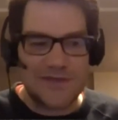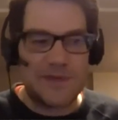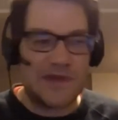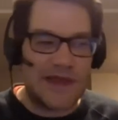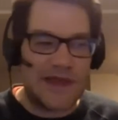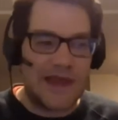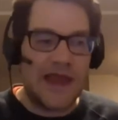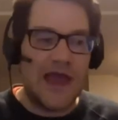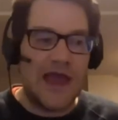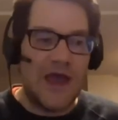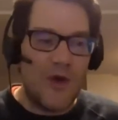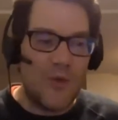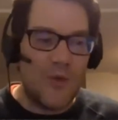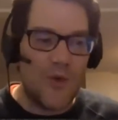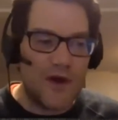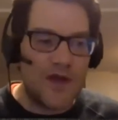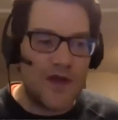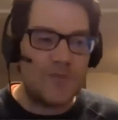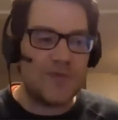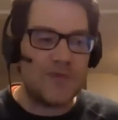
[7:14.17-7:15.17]
But like,
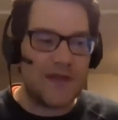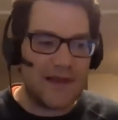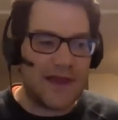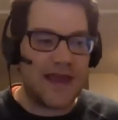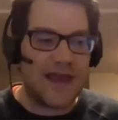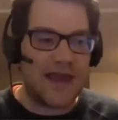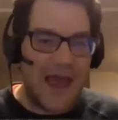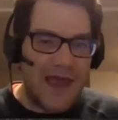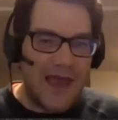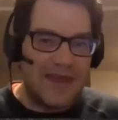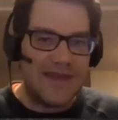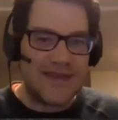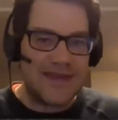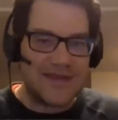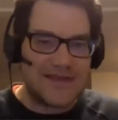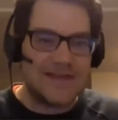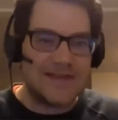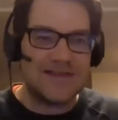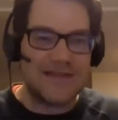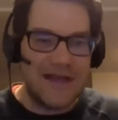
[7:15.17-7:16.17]
would it be like,
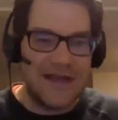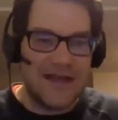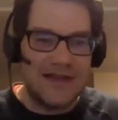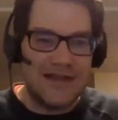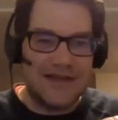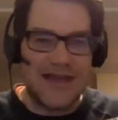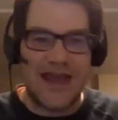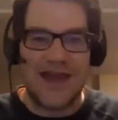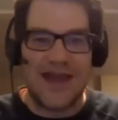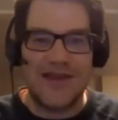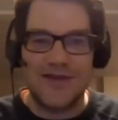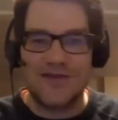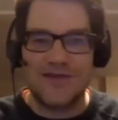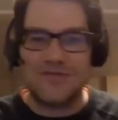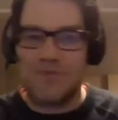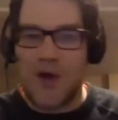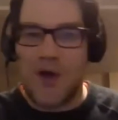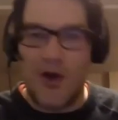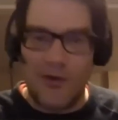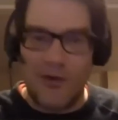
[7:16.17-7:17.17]
this is
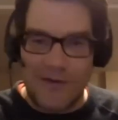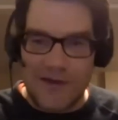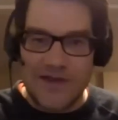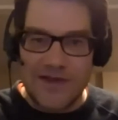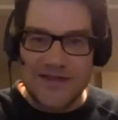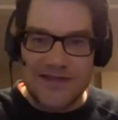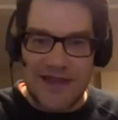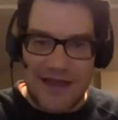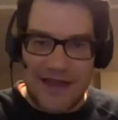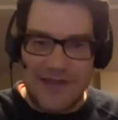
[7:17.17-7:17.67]
Daniel's polis,